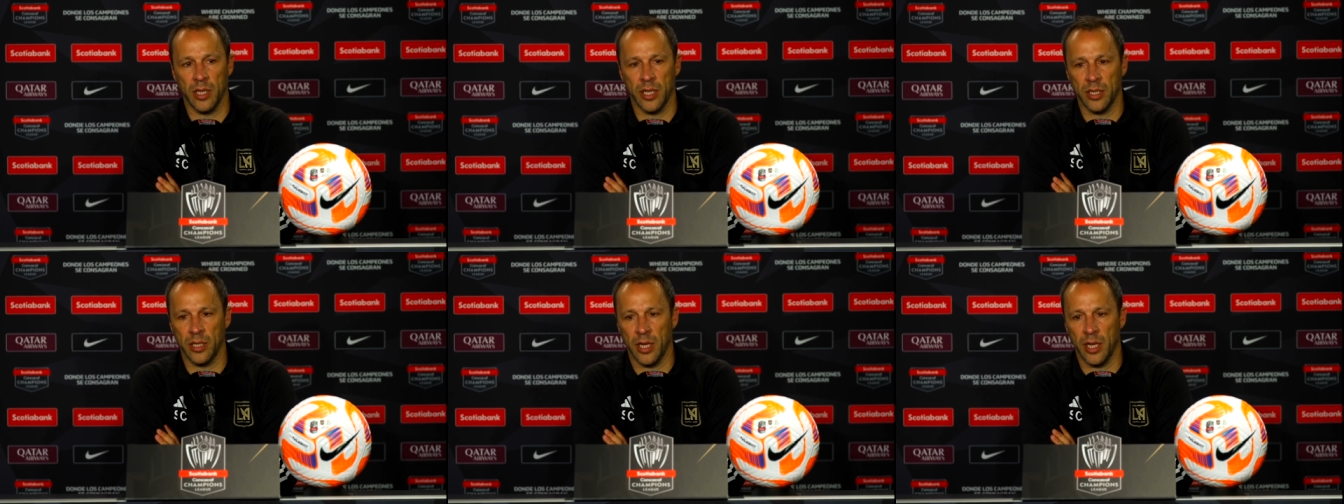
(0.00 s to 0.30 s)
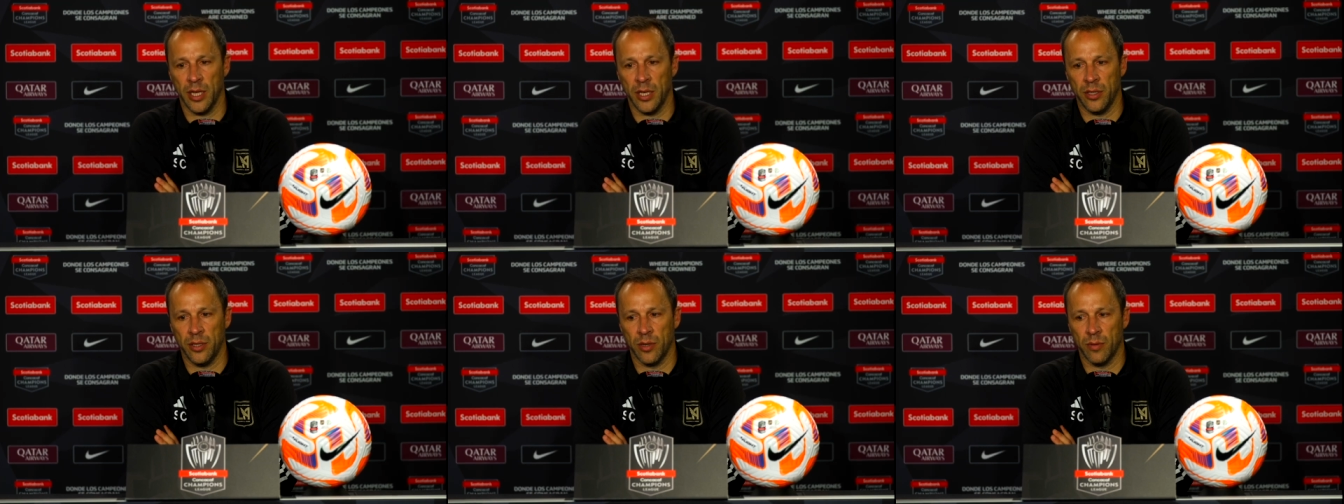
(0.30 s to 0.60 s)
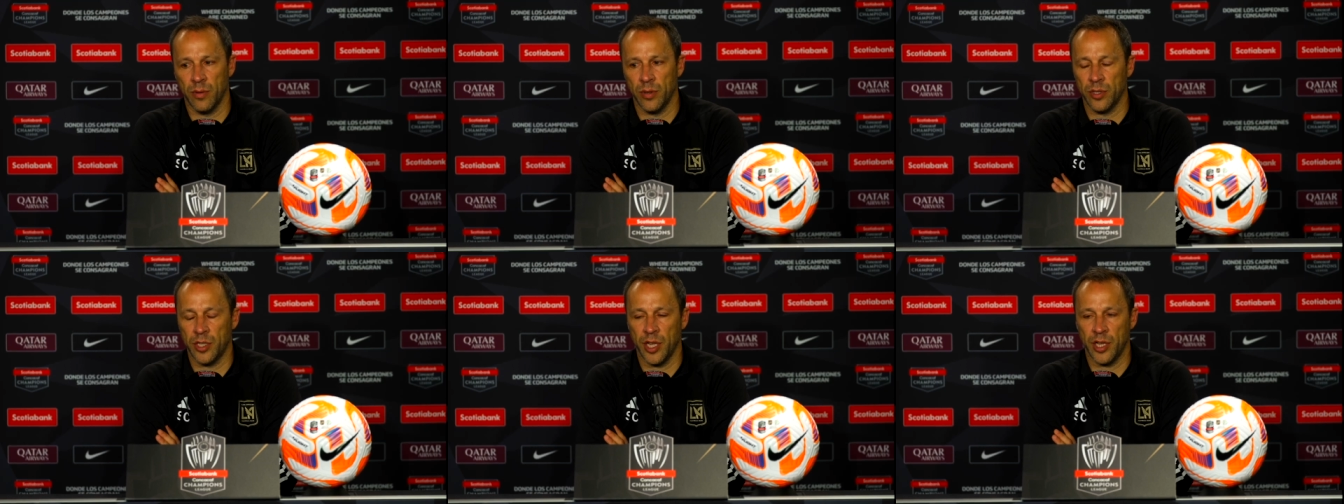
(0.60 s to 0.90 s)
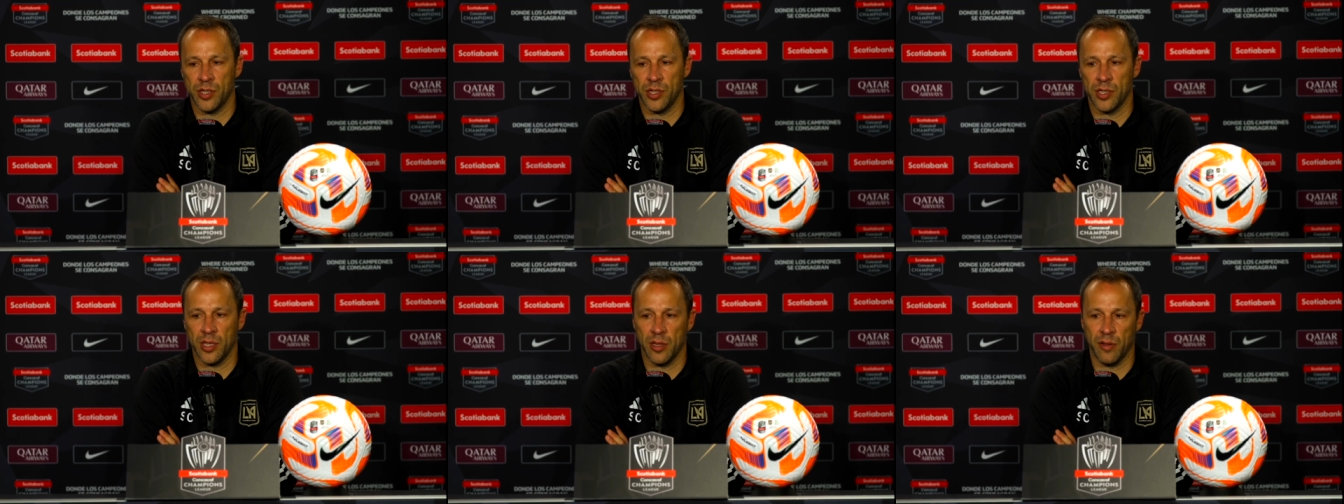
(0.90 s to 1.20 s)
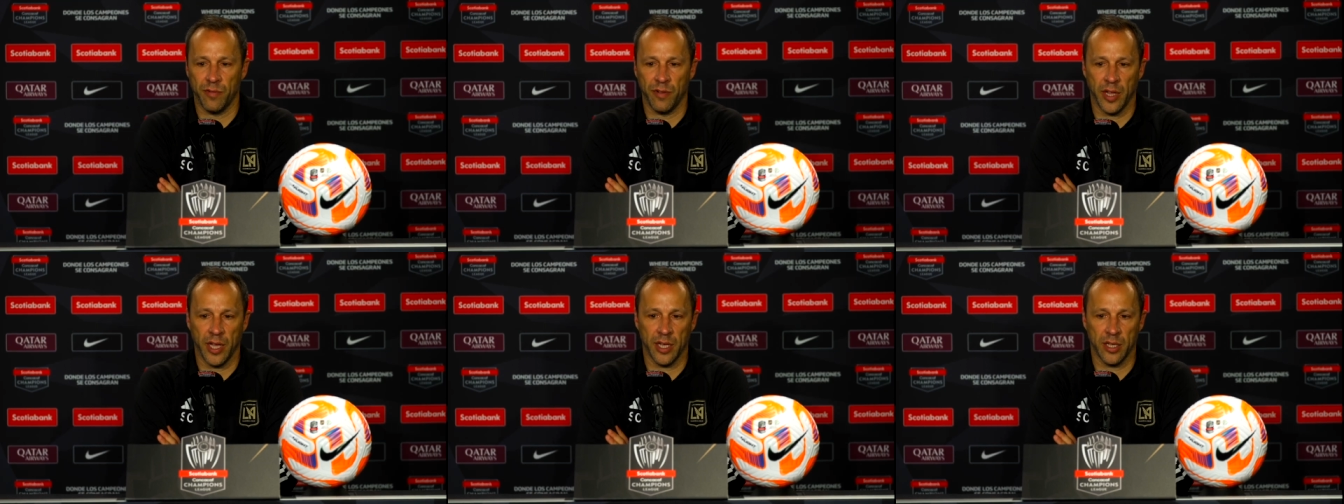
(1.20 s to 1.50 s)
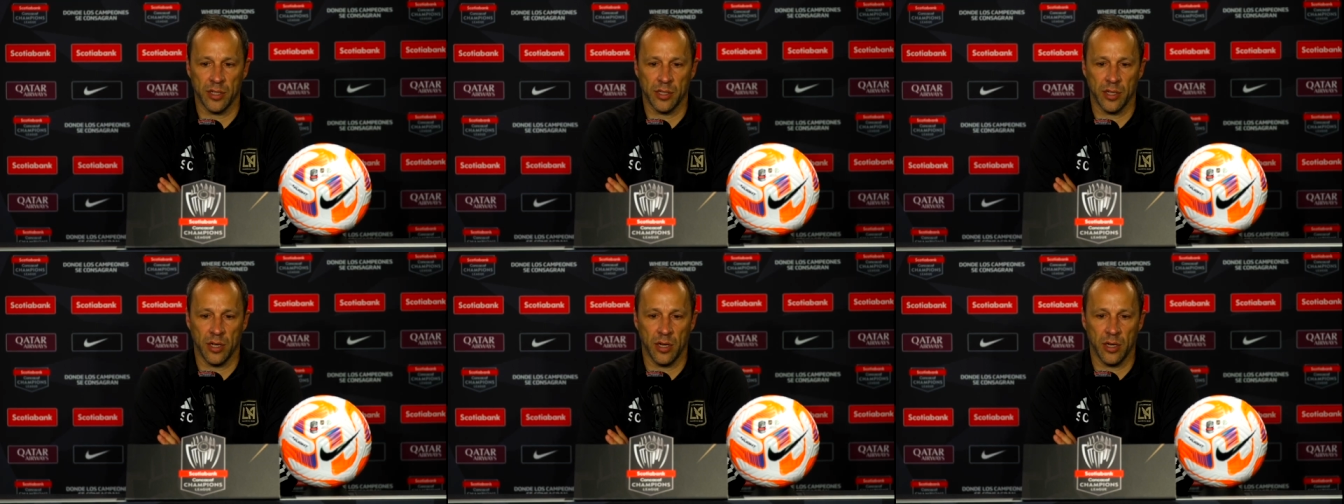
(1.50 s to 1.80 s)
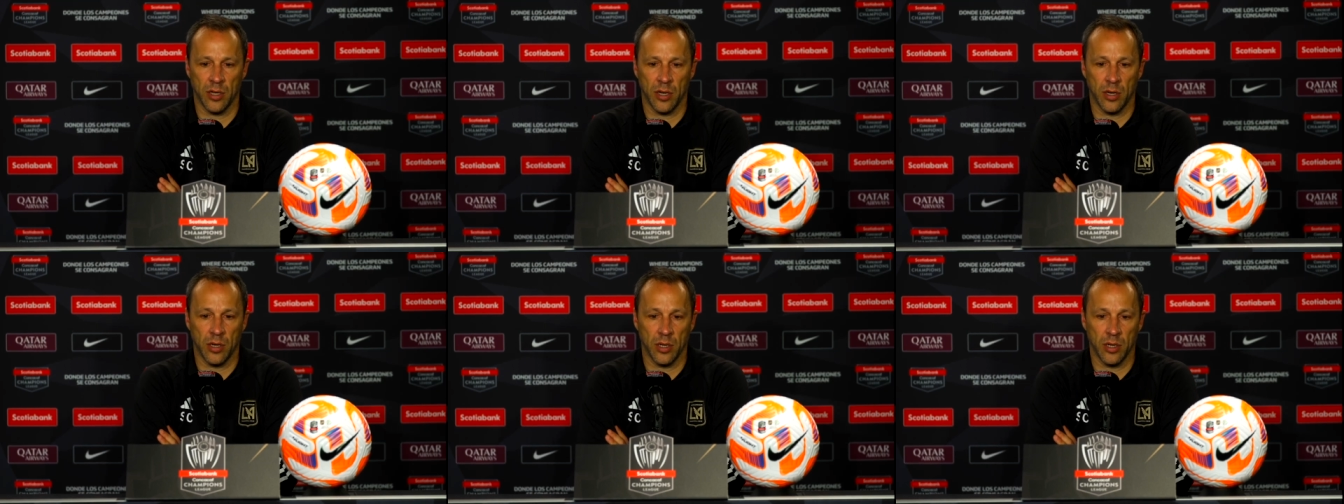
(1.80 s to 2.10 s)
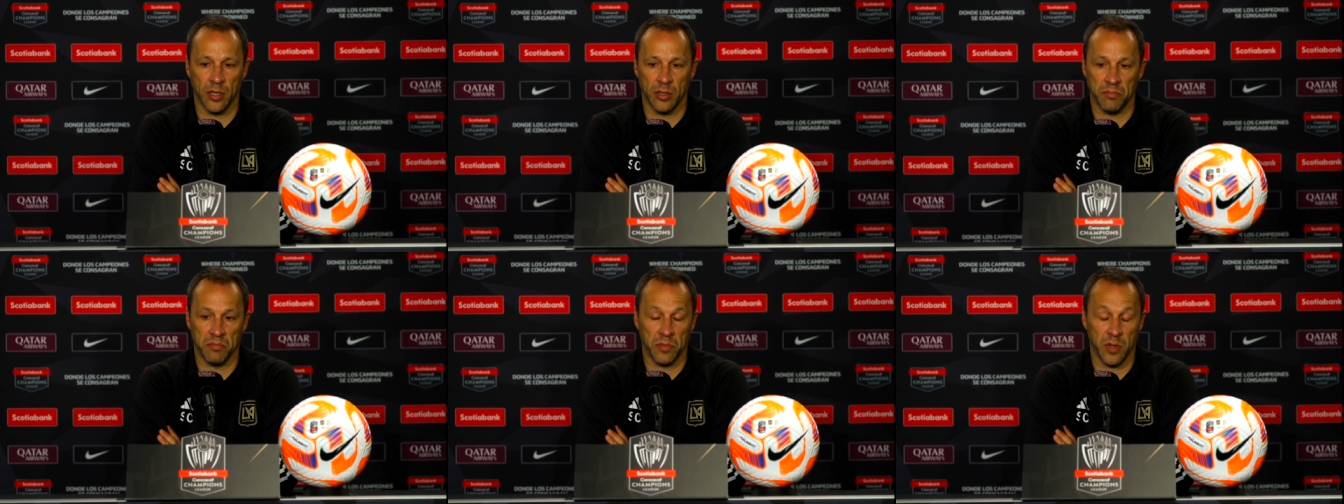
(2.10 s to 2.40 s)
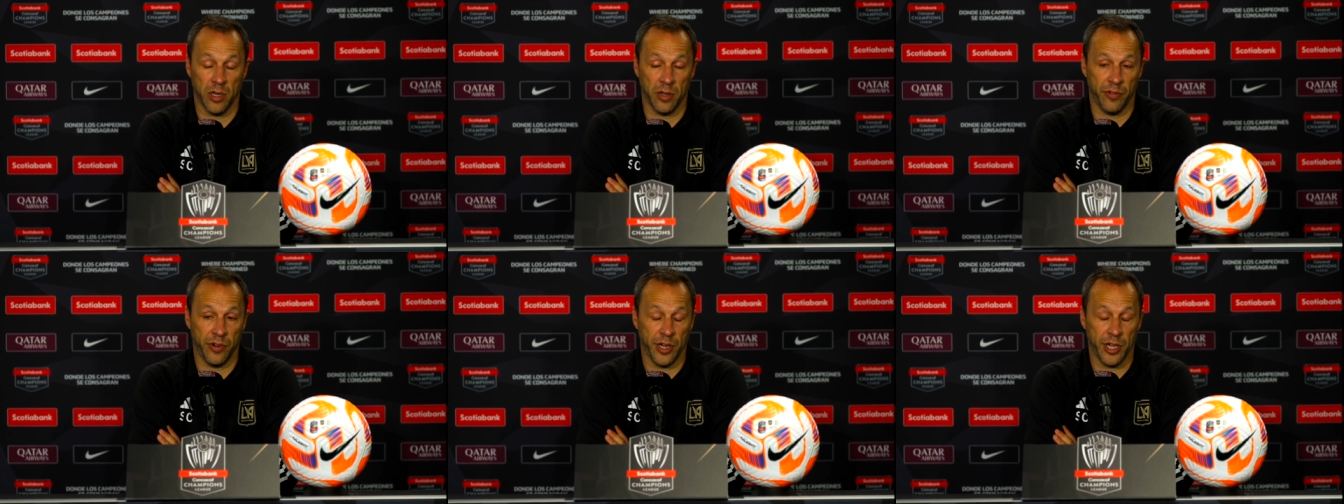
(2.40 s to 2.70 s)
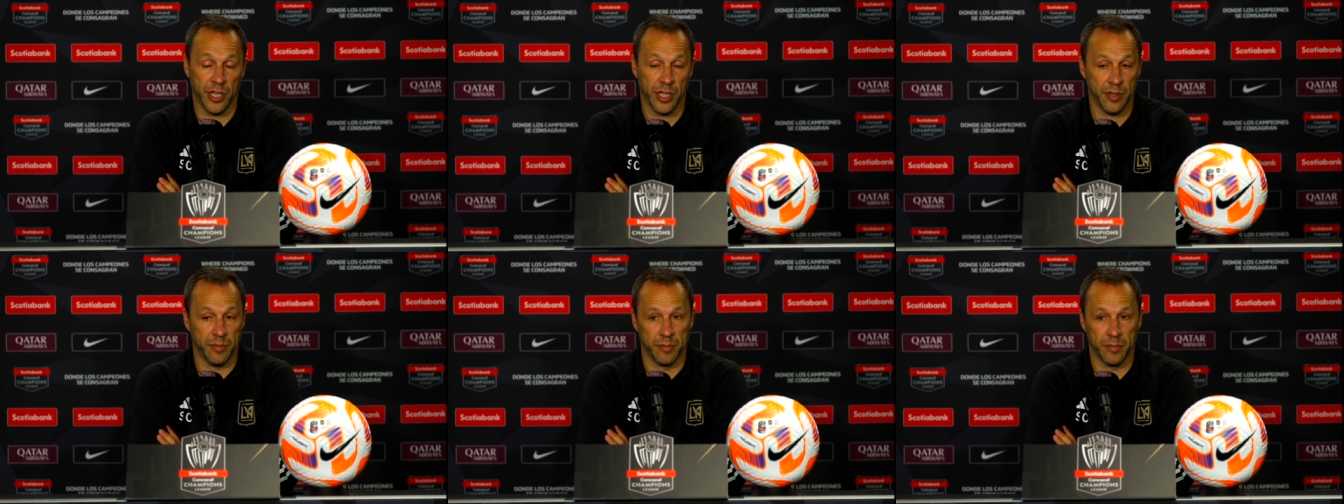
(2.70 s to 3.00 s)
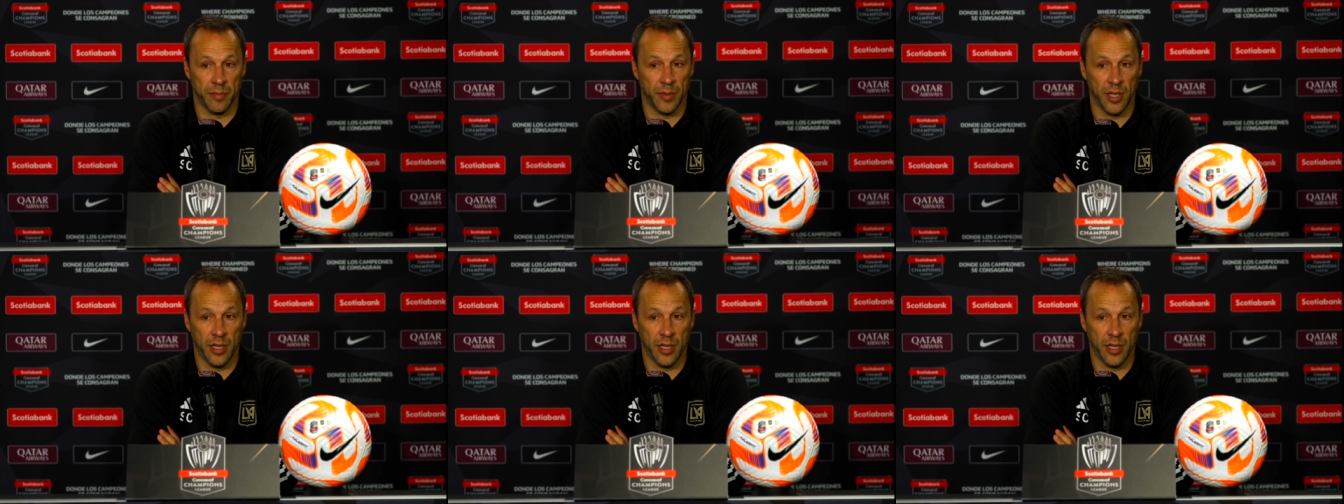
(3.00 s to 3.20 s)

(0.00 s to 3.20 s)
and their rotations on the flanks are very good.